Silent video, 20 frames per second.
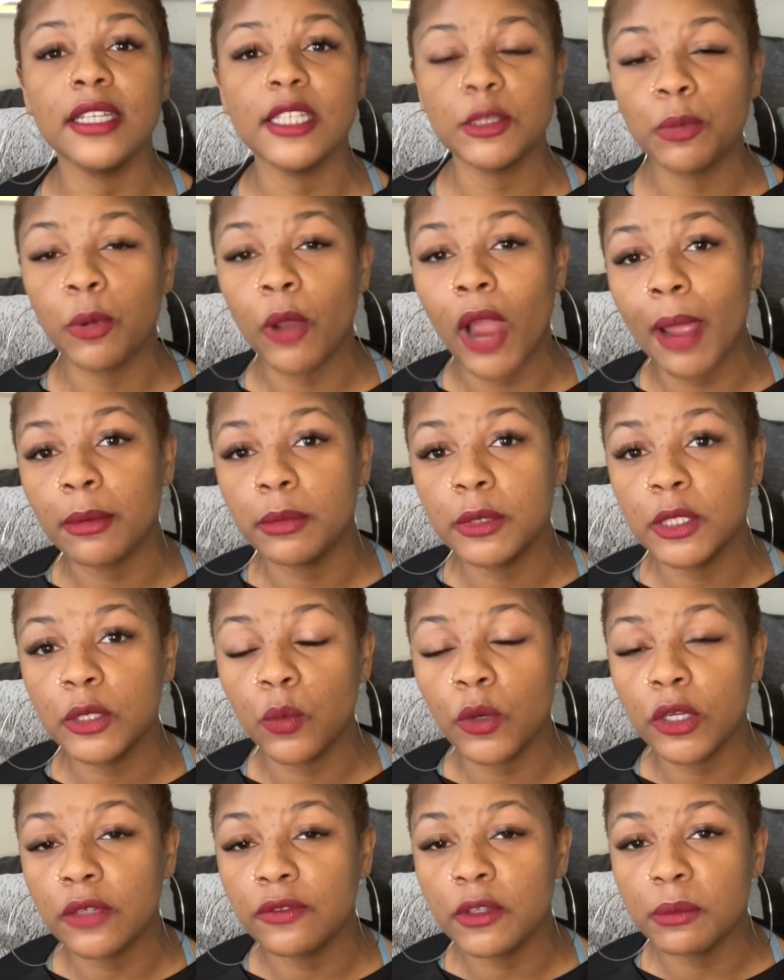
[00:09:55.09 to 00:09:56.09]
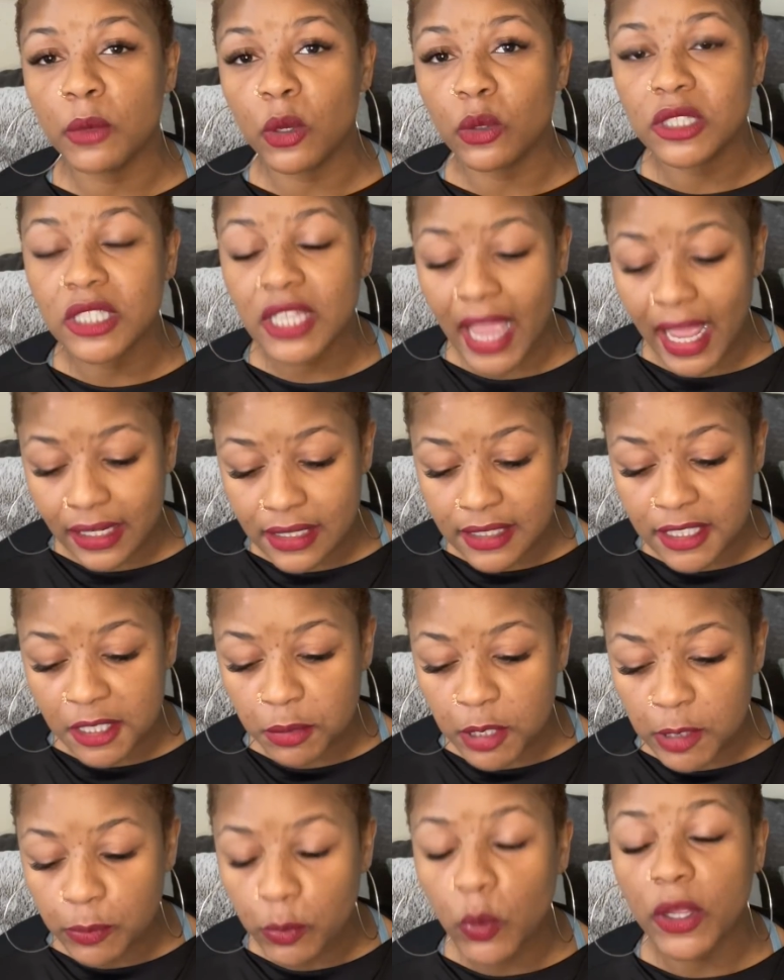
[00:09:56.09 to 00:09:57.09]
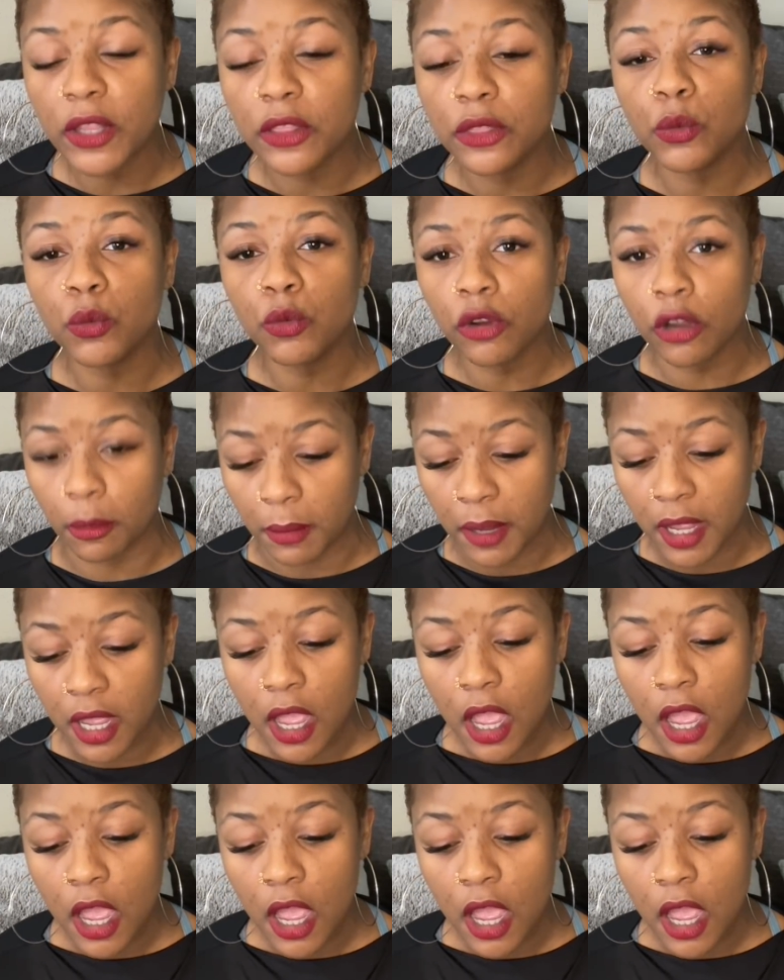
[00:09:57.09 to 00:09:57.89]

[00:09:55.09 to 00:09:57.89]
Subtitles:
is probably one of the most talented people in the room.